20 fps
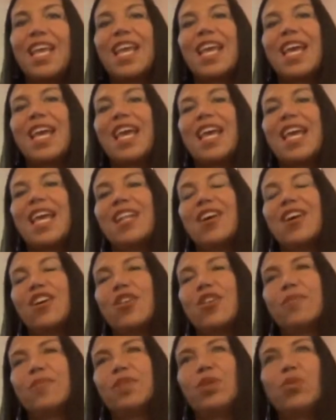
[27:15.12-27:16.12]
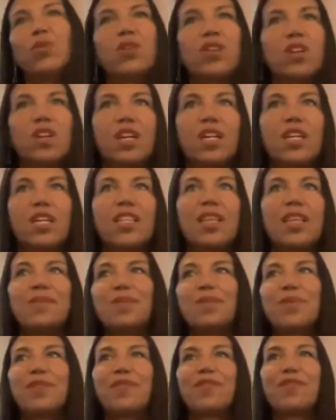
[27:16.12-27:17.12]
And um, Leora, that
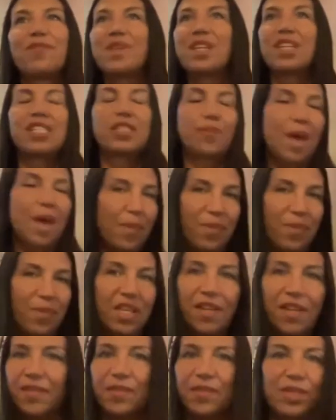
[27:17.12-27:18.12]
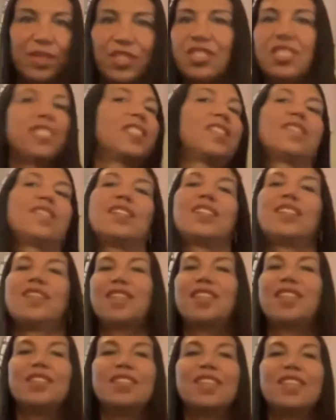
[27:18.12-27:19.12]
was one of her biggest pet peeves, is just oh,
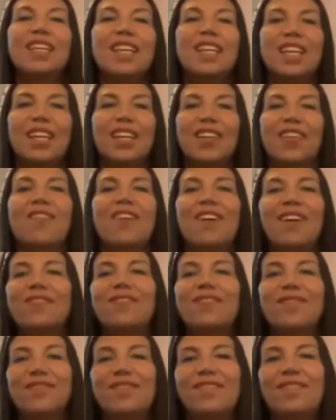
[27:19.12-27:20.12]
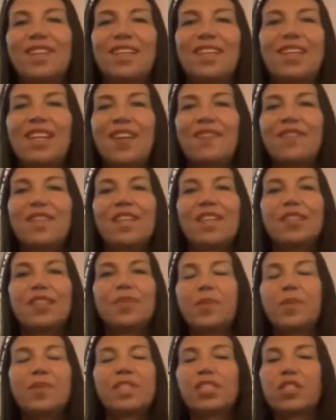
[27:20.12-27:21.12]
these, you know, everything is
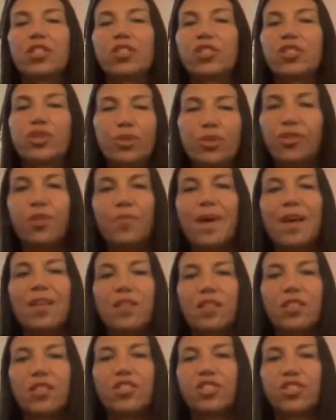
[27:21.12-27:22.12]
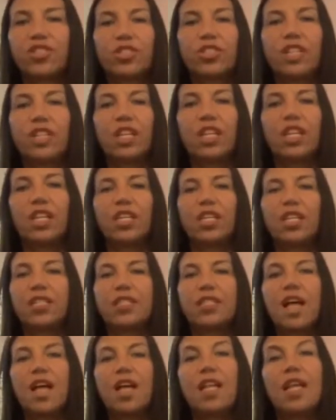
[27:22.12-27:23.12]
being misconstrued about this journey, and
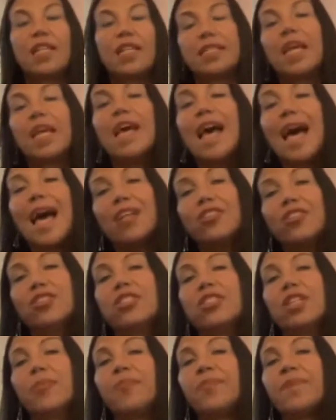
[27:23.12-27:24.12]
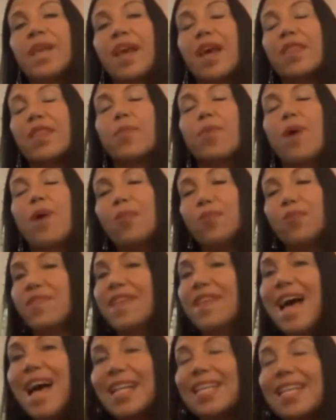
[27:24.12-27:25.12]
it's not. It's actually, and the problem with
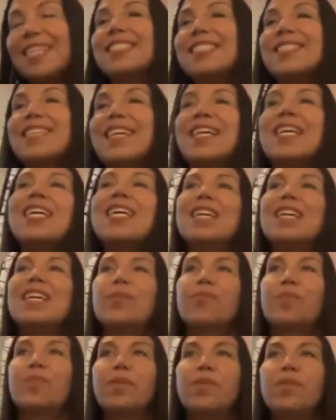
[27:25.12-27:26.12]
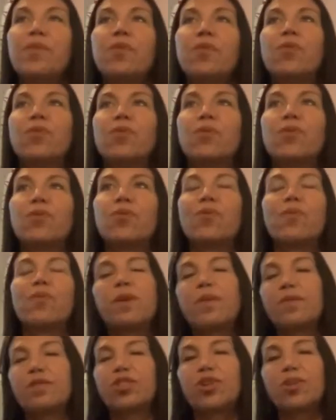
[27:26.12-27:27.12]
that is people when
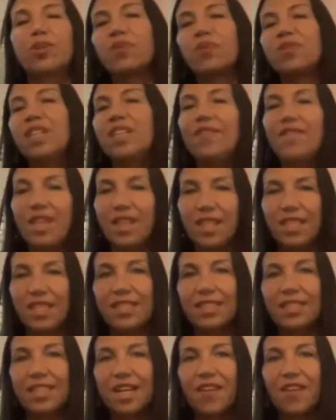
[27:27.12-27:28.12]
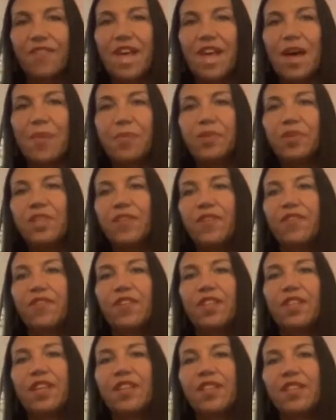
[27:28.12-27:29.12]
people start believing this stuff that belief
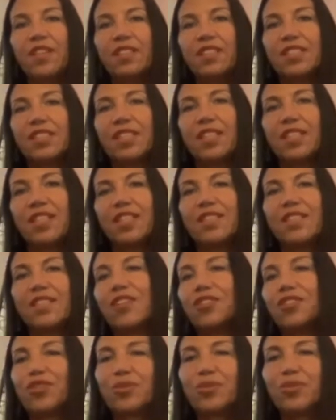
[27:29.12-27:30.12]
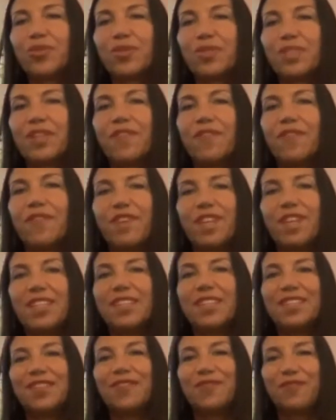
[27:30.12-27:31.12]
in in this in this untruths it
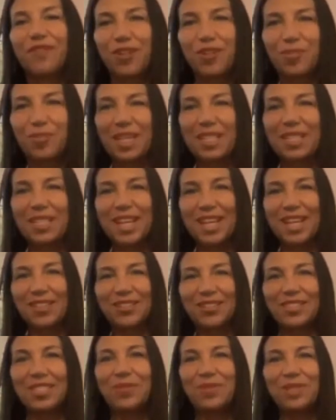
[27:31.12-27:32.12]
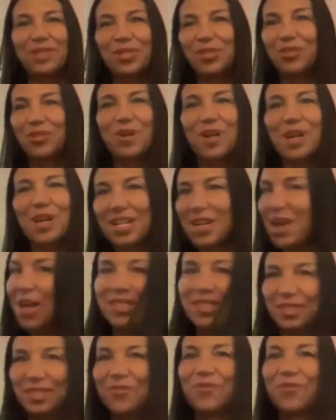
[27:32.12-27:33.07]
feeds the fear based energy which you're trying not to